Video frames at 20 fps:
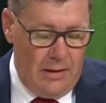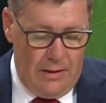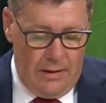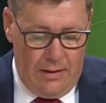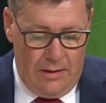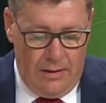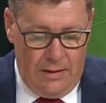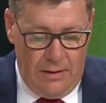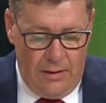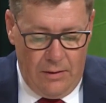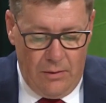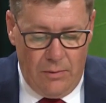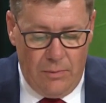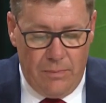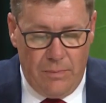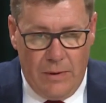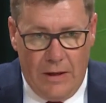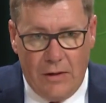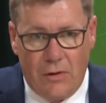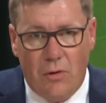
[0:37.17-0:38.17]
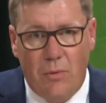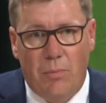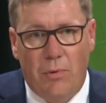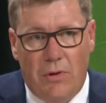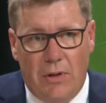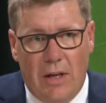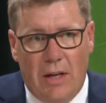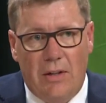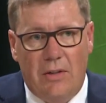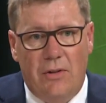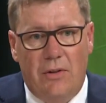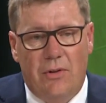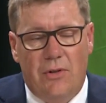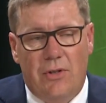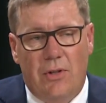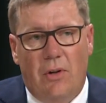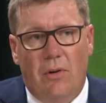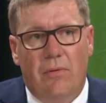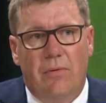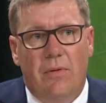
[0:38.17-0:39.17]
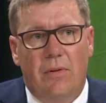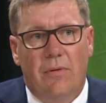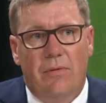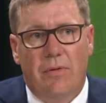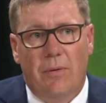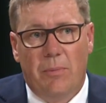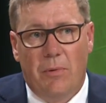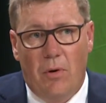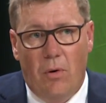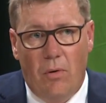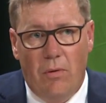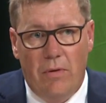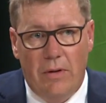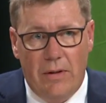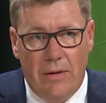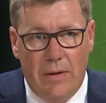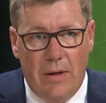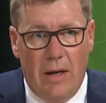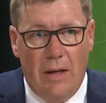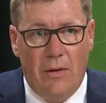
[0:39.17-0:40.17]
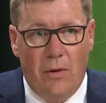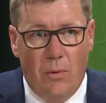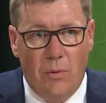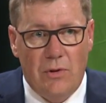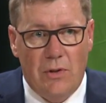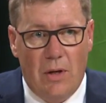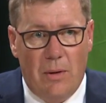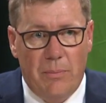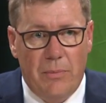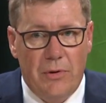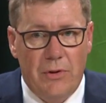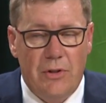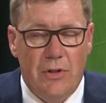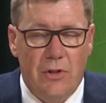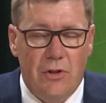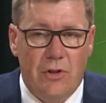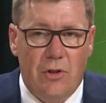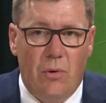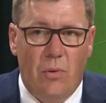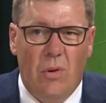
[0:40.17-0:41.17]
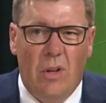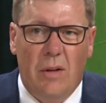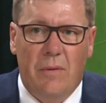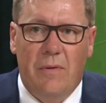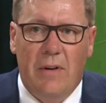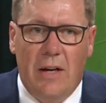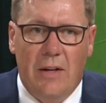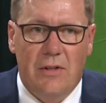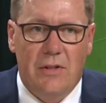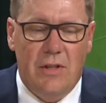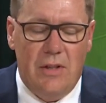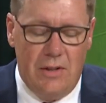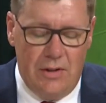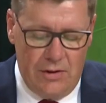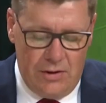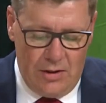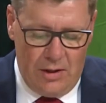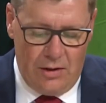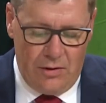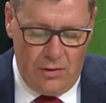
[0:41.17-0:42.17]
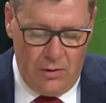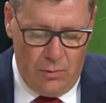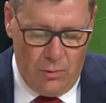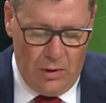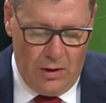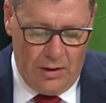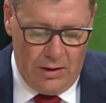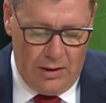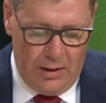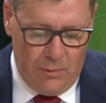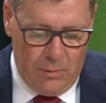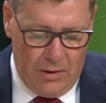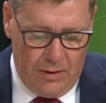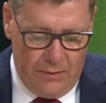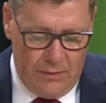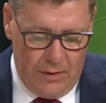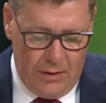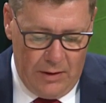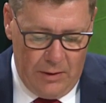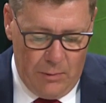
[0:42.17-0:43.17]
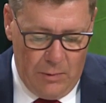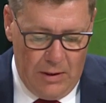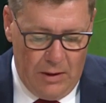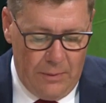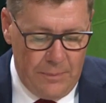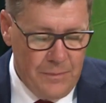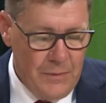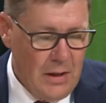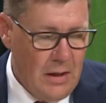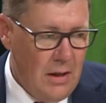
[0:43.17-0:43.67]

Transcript: You get to protect yourself from COVID, and those numbers show that vaccines do work, and they work very well.